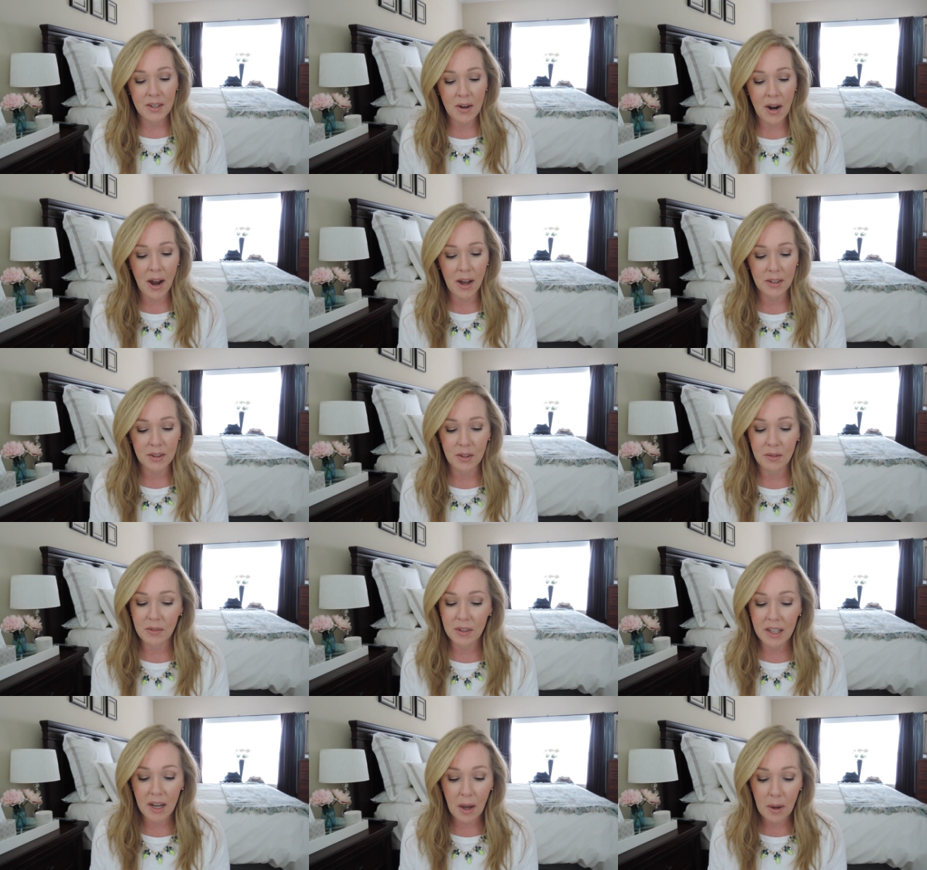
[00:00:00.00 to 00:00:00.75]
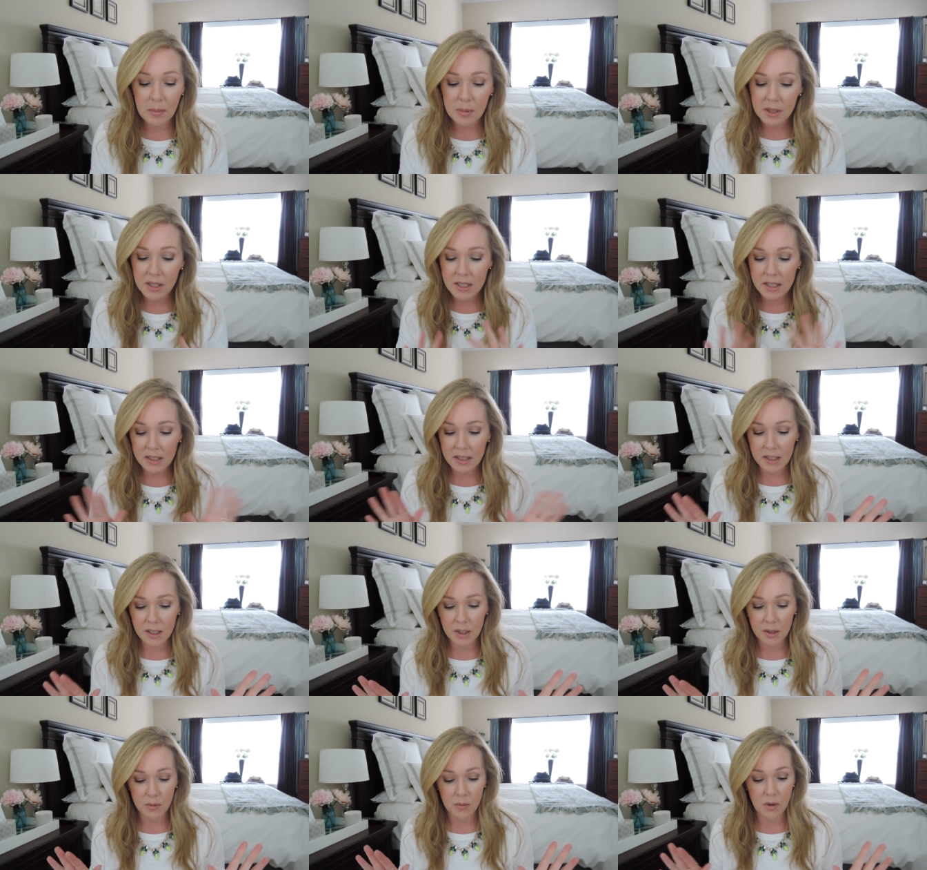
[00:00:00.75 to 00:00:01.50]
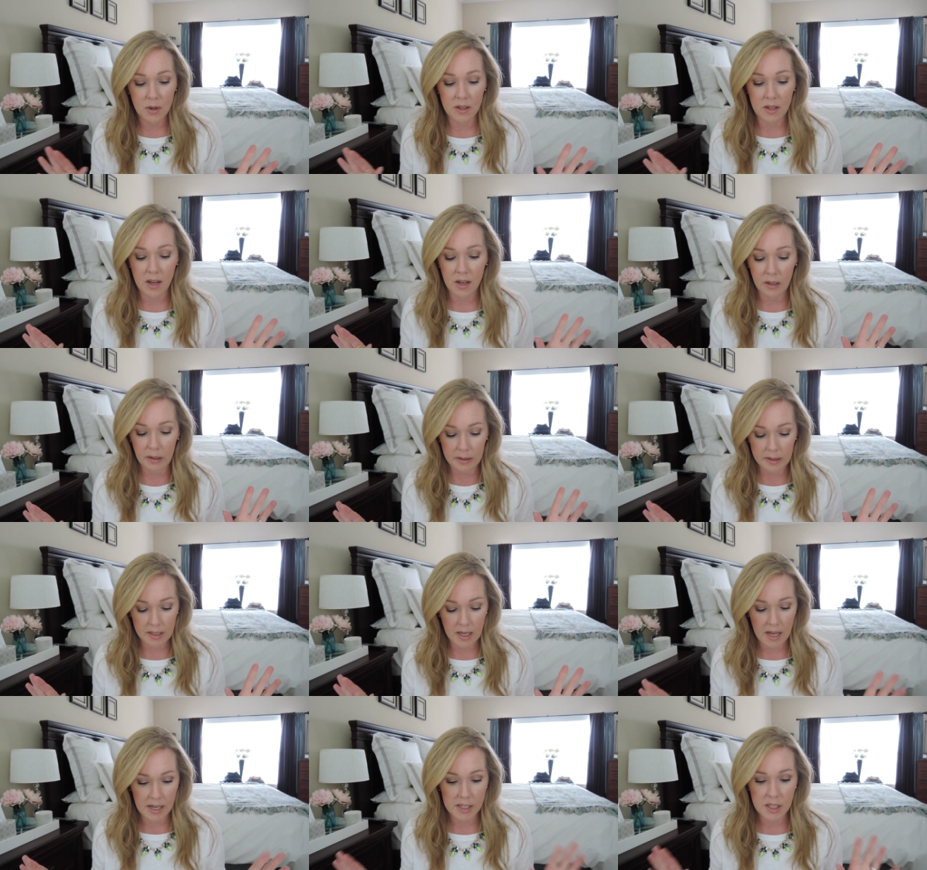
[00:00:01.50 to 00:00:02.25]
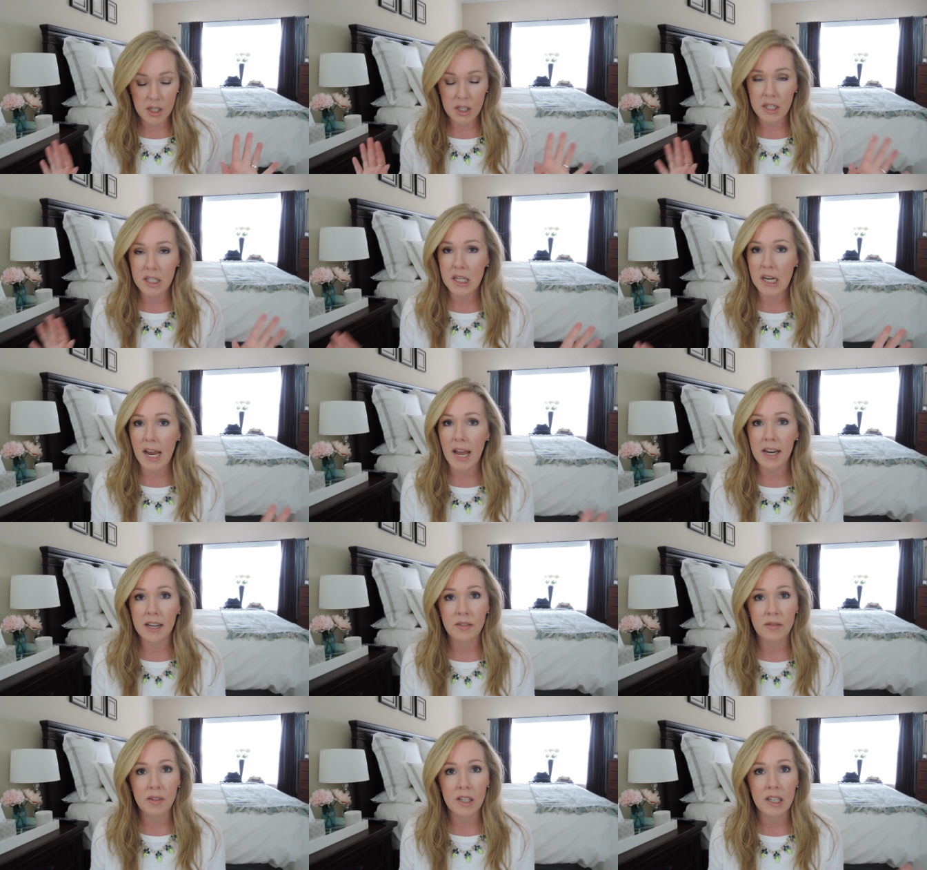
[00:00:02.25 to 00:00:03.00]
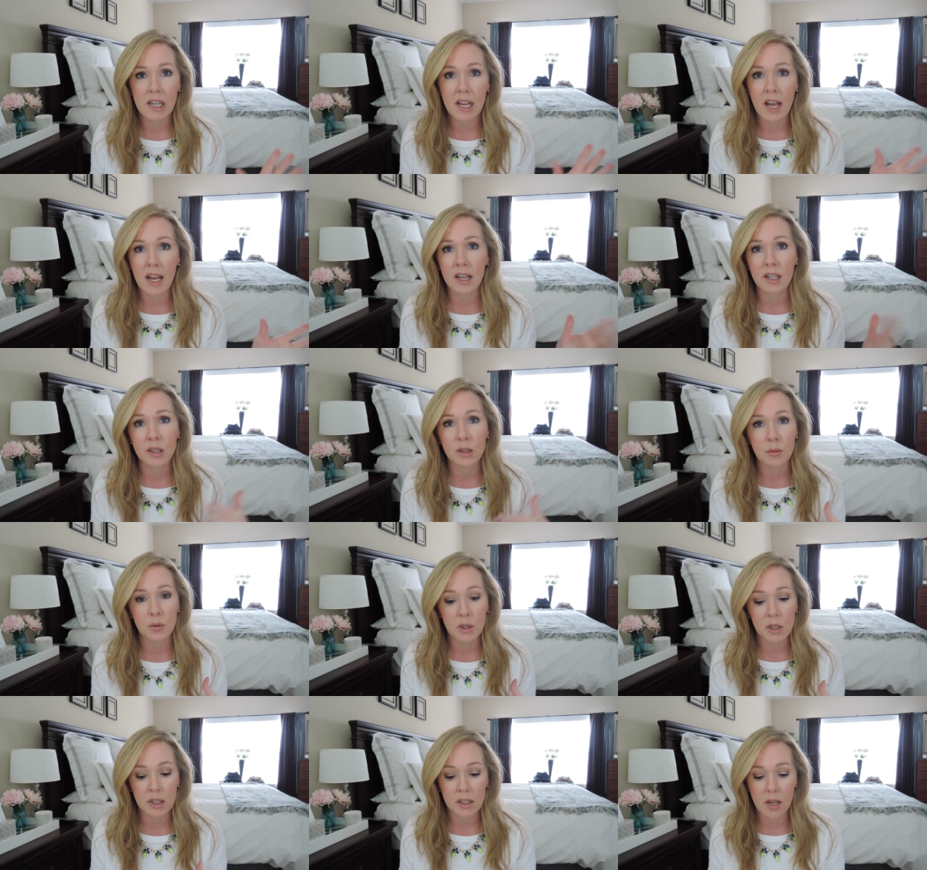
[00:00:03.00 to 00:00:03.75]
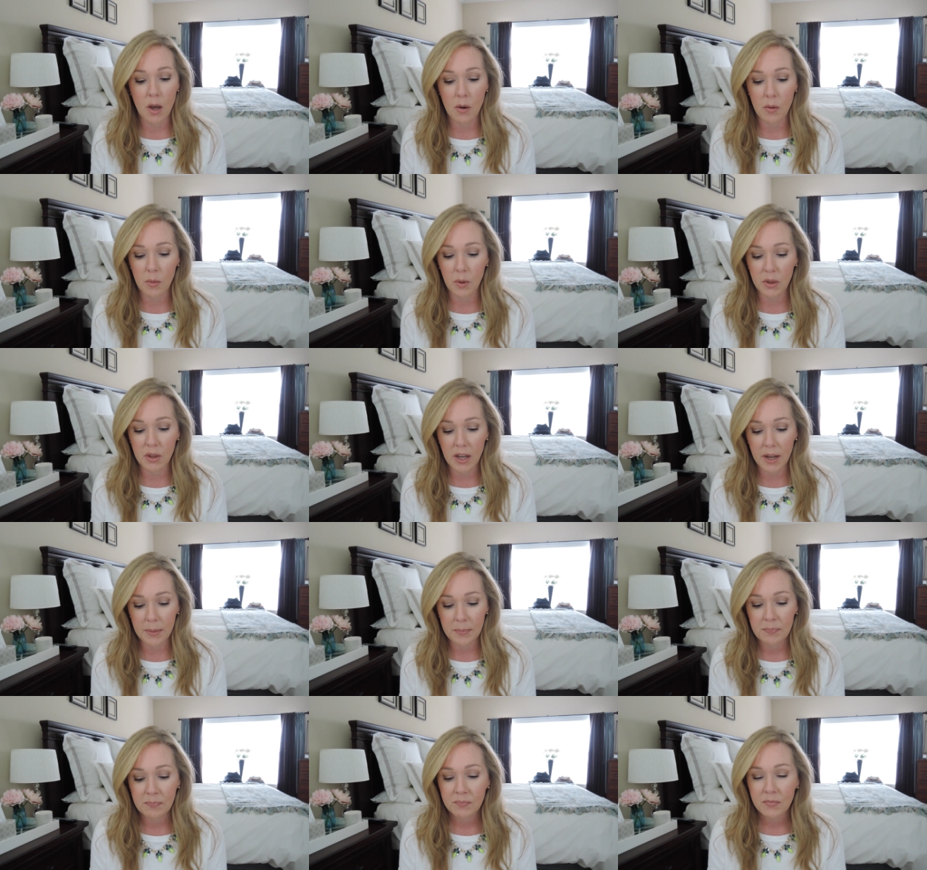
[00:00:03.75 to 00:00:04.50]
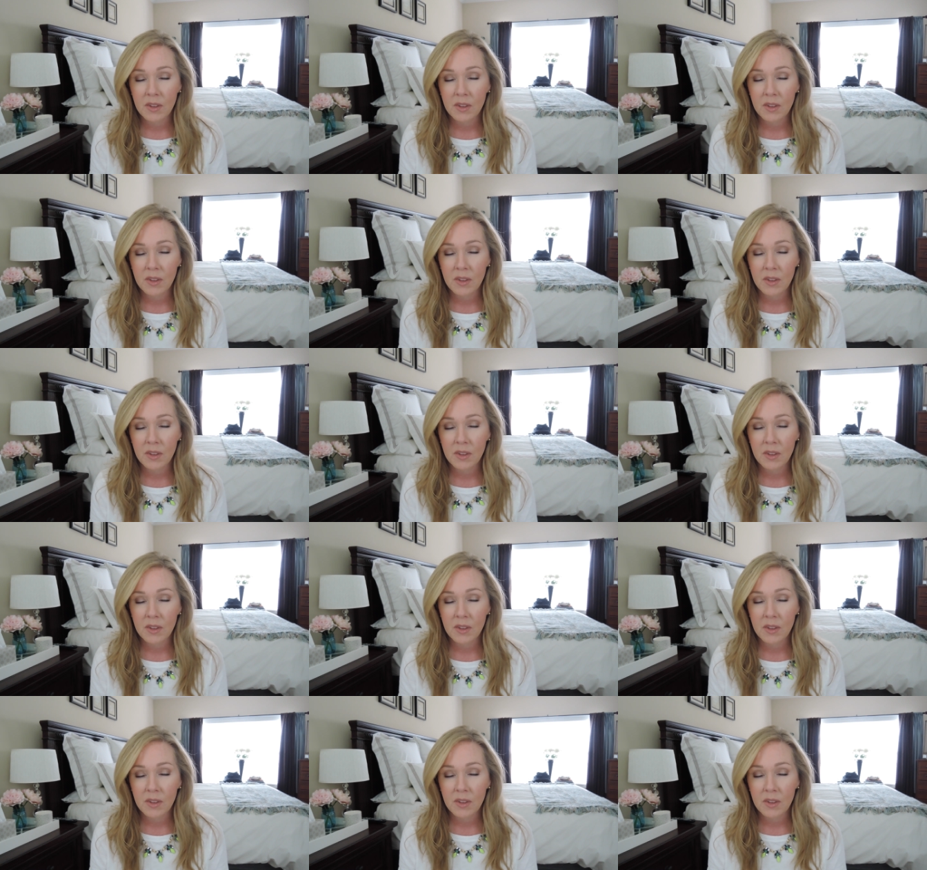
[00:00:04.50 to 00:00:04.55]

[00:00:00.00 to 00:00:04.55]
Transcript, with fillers: throughout the video, but this is just one of those kind of chit-chatty videos. We're just going with it.